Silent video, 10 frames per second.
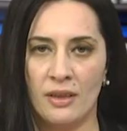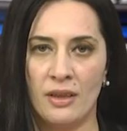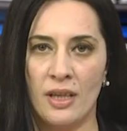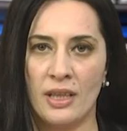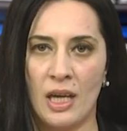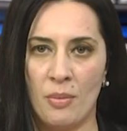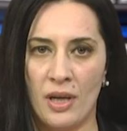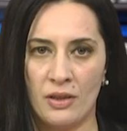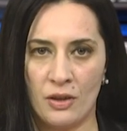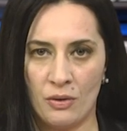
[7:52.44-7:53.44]
Dear
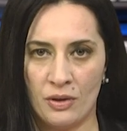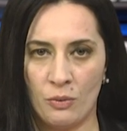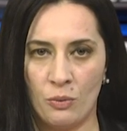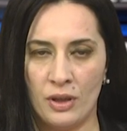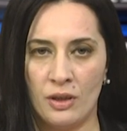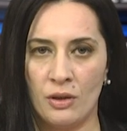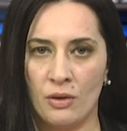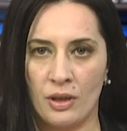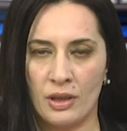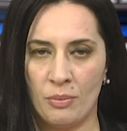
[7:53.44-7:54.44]
compatriots, with
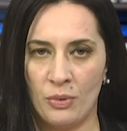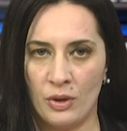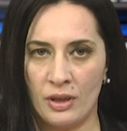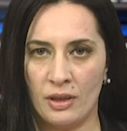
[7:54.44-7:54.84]
your support,